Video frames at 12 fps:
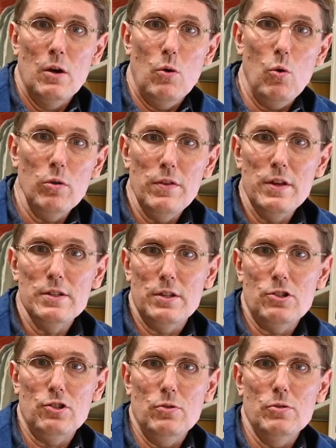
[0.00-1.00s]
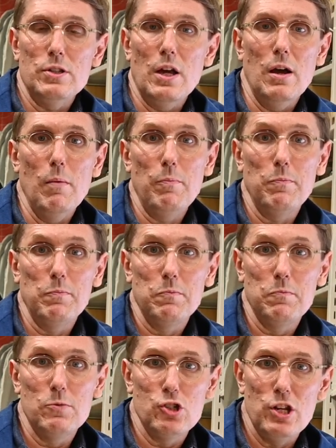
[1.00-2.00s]
All of these issues are
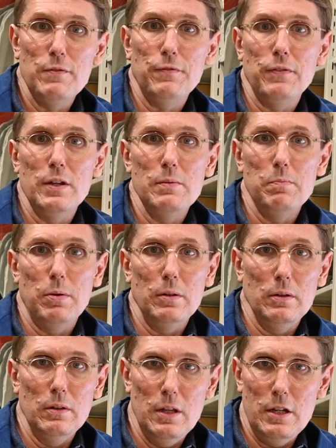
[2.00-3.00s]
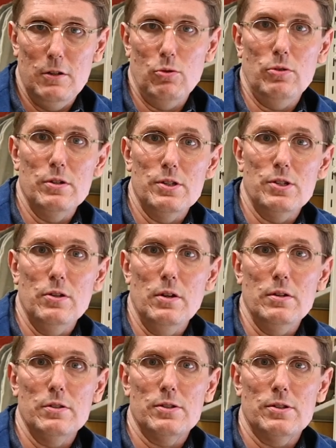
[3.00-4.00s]
chiefly political
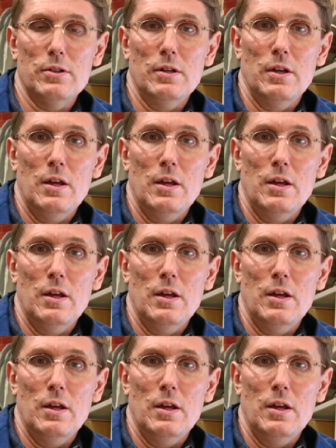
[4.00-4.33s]
concerns.